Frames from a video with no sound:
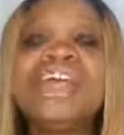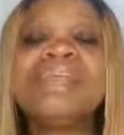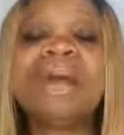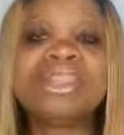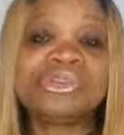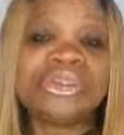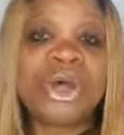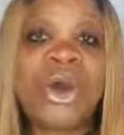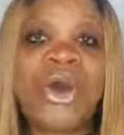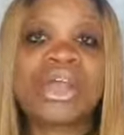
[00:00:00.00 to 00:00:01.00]
my little
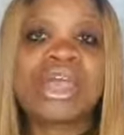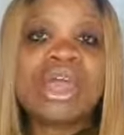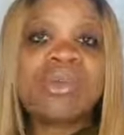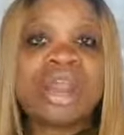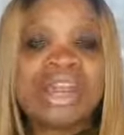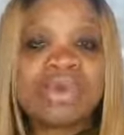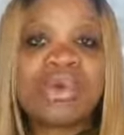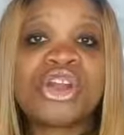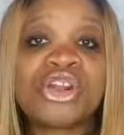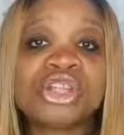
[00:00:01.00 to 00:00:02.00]
dog, when I didn't
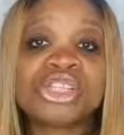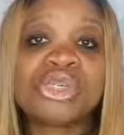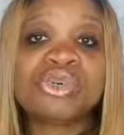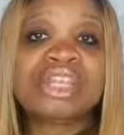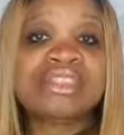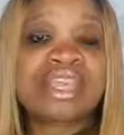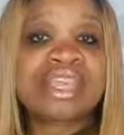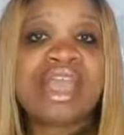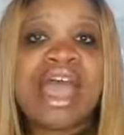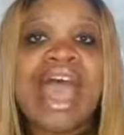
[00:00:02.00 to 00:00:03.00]
want her to do
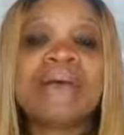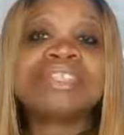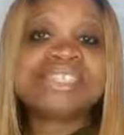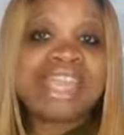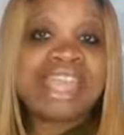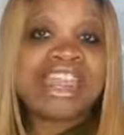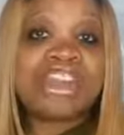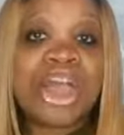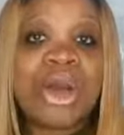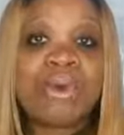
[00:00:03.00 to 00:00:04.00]
anything, I'm saying
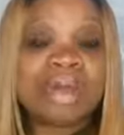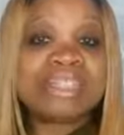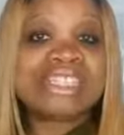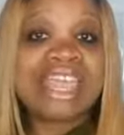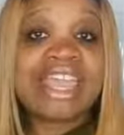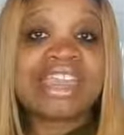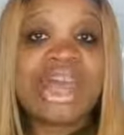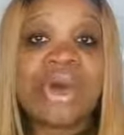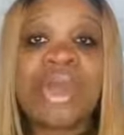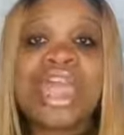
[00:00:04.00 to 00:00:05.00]
no, I'm saying
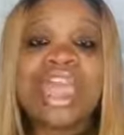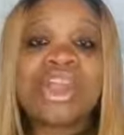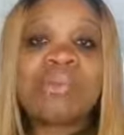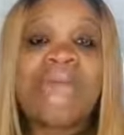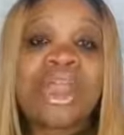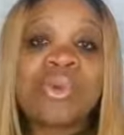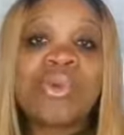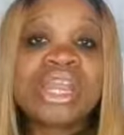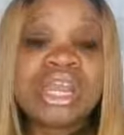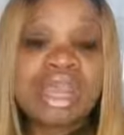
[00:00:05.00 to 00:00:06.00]
no. And no matter
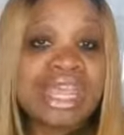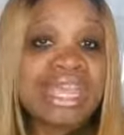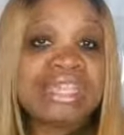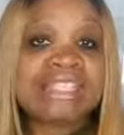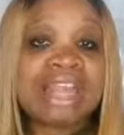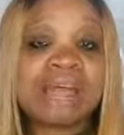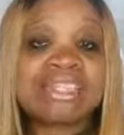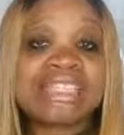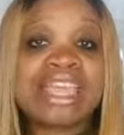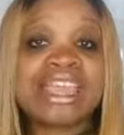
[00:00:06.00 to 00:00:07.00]
what it is that I'm
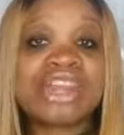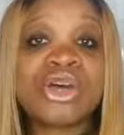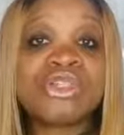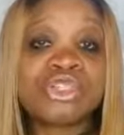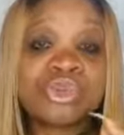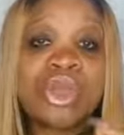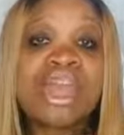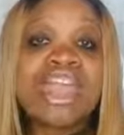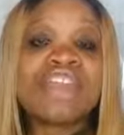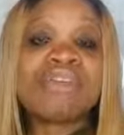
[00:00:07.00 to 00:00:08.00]
saying no to,
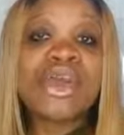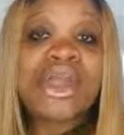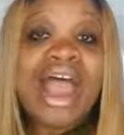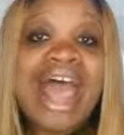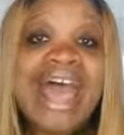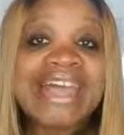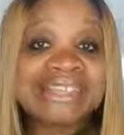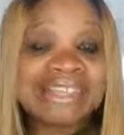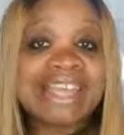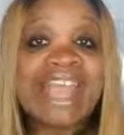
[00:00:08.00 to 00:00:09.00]
if her eyes
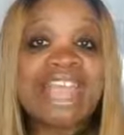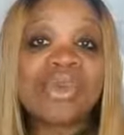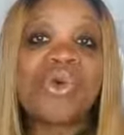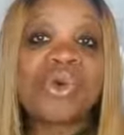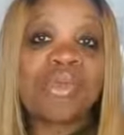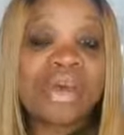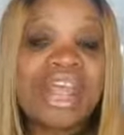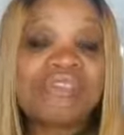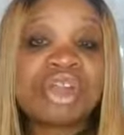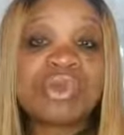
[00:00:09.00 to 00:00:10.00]
stayed on
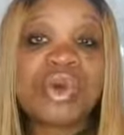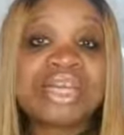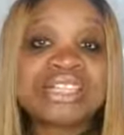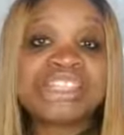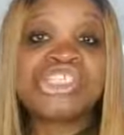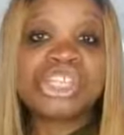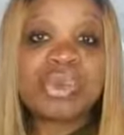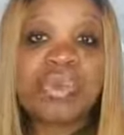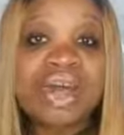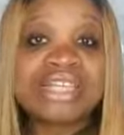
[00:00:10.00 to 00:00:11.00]
whatever it was that she
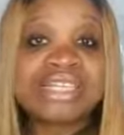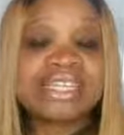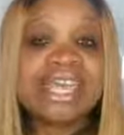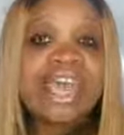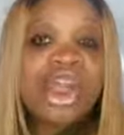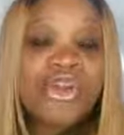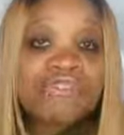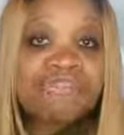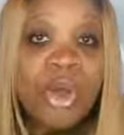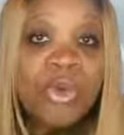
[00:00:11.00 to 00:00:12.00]
wanted, her
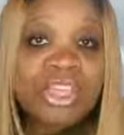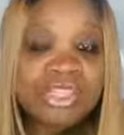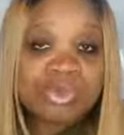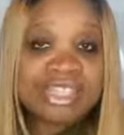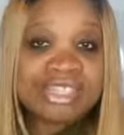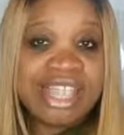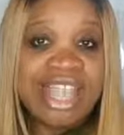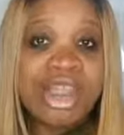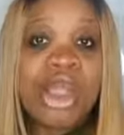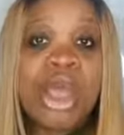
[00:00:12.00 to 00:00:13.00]
focus was
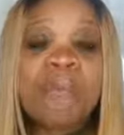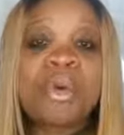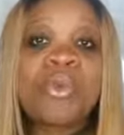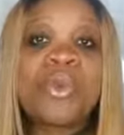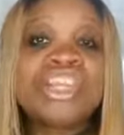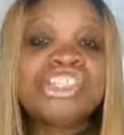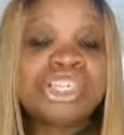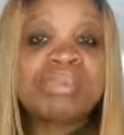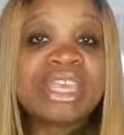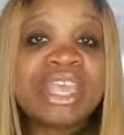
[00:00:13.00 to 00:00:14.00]
there. But when she
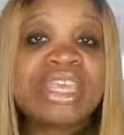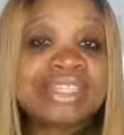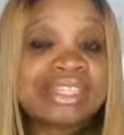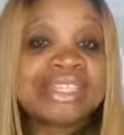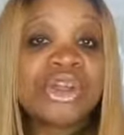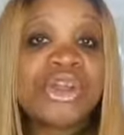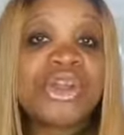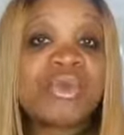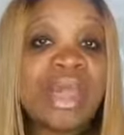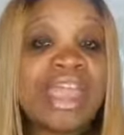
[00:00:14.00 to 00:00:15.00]
began to turn
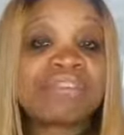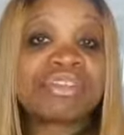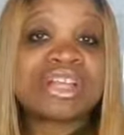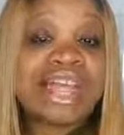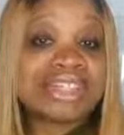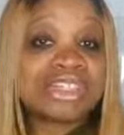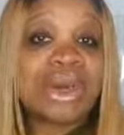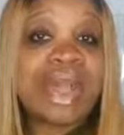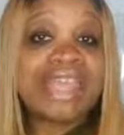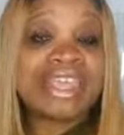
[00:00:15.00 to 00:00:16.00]
away and realize,
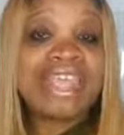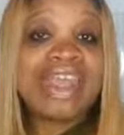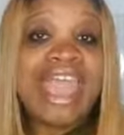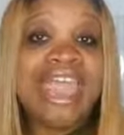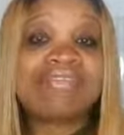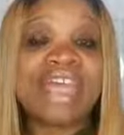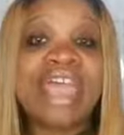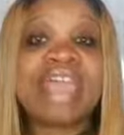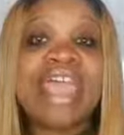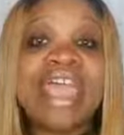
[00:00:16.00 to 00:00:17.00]
"No, I can't have
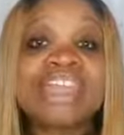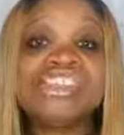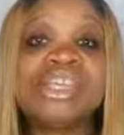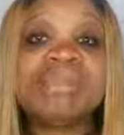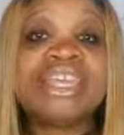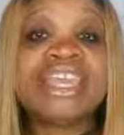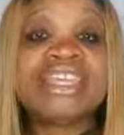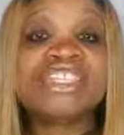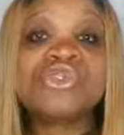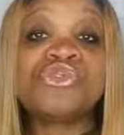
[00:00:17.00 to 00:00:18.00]
that," and she
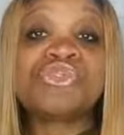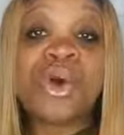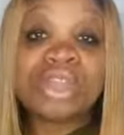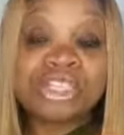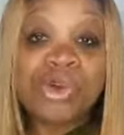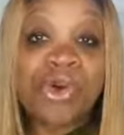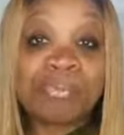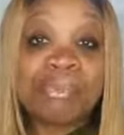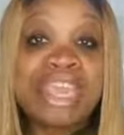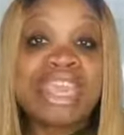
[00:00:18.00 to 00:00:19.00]
began to focus on
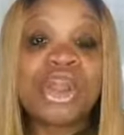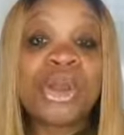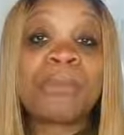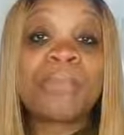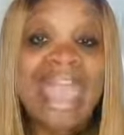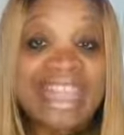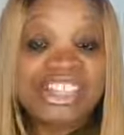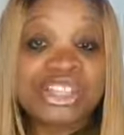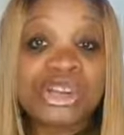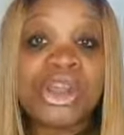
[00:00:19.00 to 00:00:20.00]
me, her
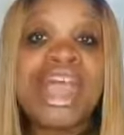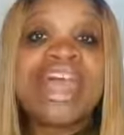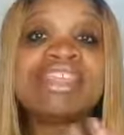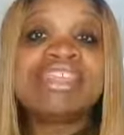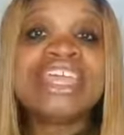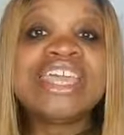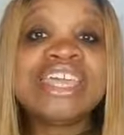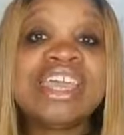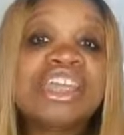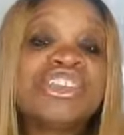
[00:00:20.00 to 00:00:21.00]
master,
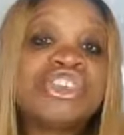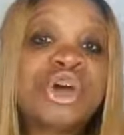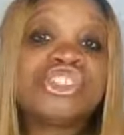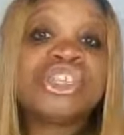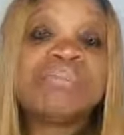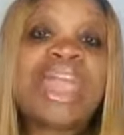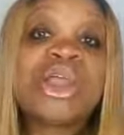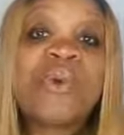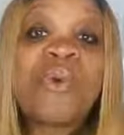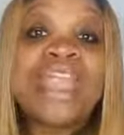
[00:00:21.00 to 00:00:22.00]
then, you know, she made
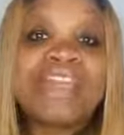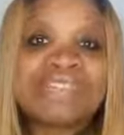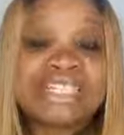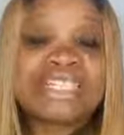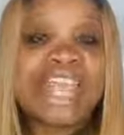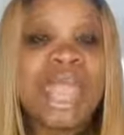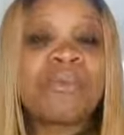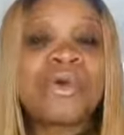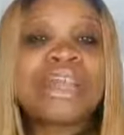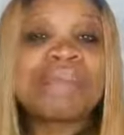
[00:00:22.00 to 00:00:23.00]
a way of escape.
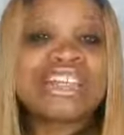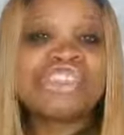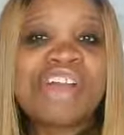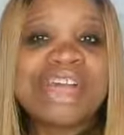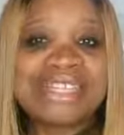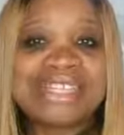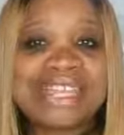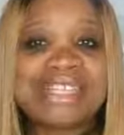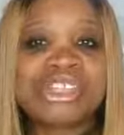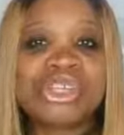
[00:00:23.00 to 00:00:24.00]
What am I trying to
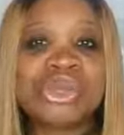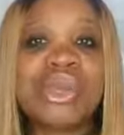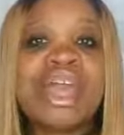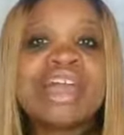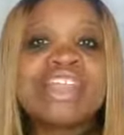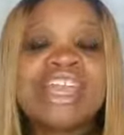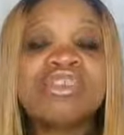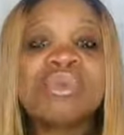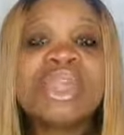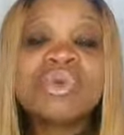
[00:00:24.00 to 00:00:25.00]
say to you? That if
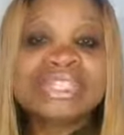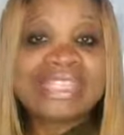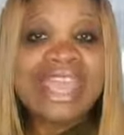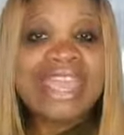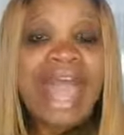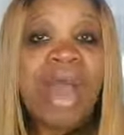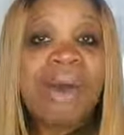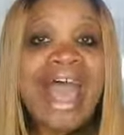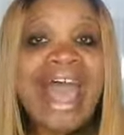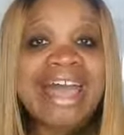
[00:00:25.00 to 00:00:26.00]
we would take our
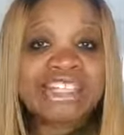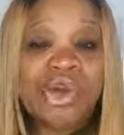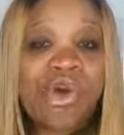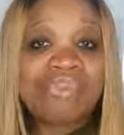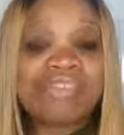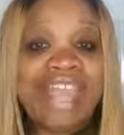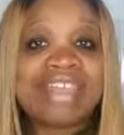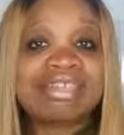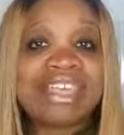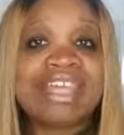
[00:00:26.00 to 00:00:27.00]
eyes off of
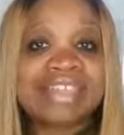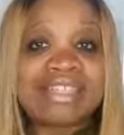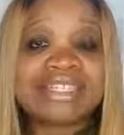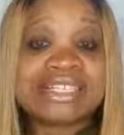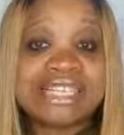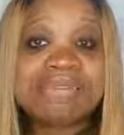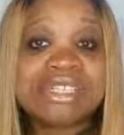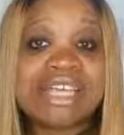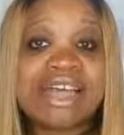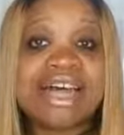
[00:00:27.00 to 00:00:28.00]
that thing that's
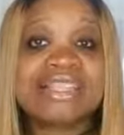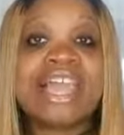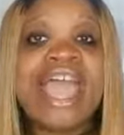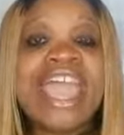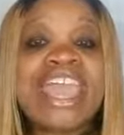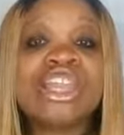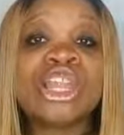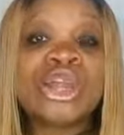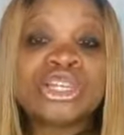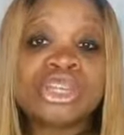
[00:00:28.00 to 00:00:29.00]
tempting us and
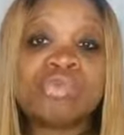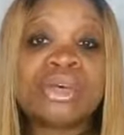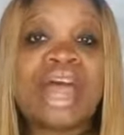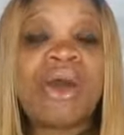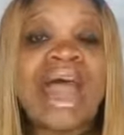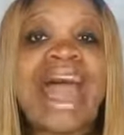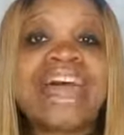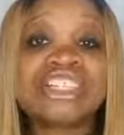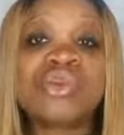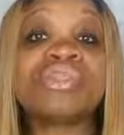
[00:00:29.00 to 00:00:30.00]
learn to put our
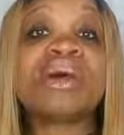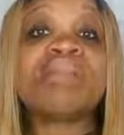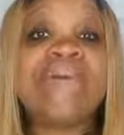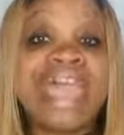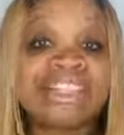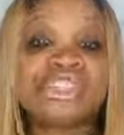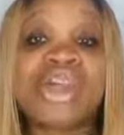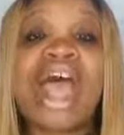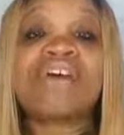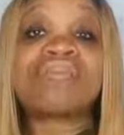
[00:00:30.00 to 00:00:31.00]
eyes on the master,
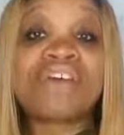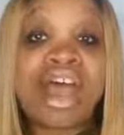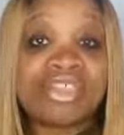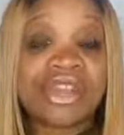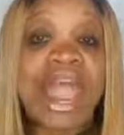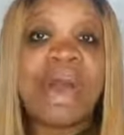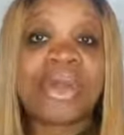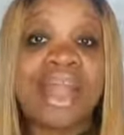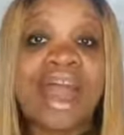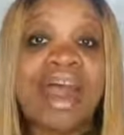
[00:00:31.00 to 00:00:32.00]
our father, our
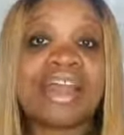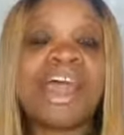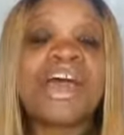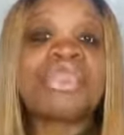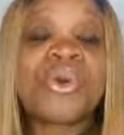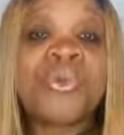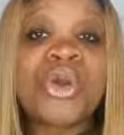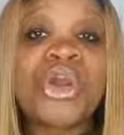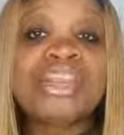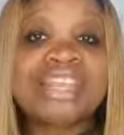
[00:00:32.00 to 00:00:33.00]
God, the
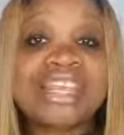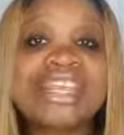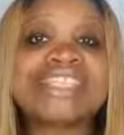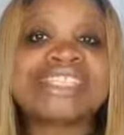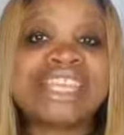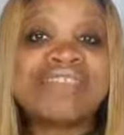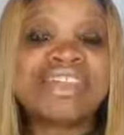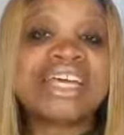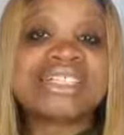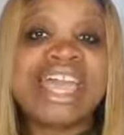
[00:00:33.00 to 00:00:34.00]
word that he has given
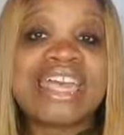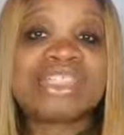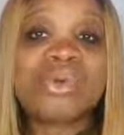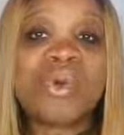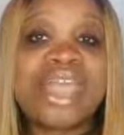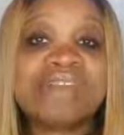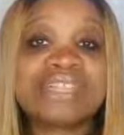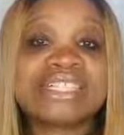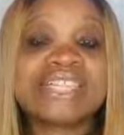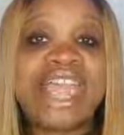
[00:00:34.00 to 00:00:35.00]
us as a way of
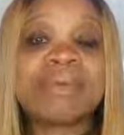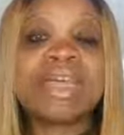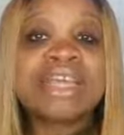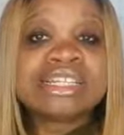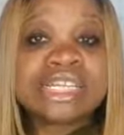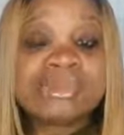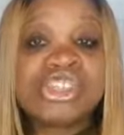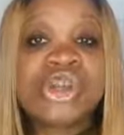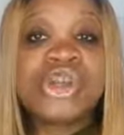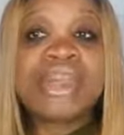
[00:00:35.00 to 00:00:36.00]
escape, to
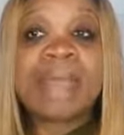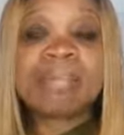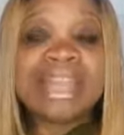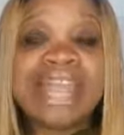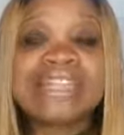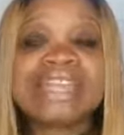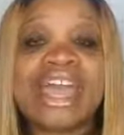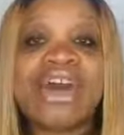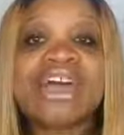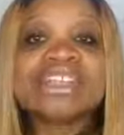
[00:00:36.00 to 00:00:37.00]
turn that plate
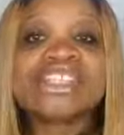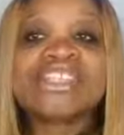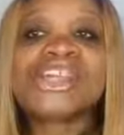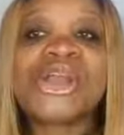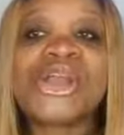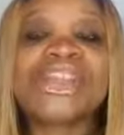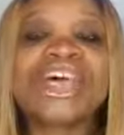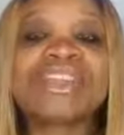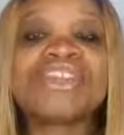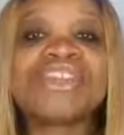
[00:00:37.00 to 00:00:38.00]
down, to turn that, you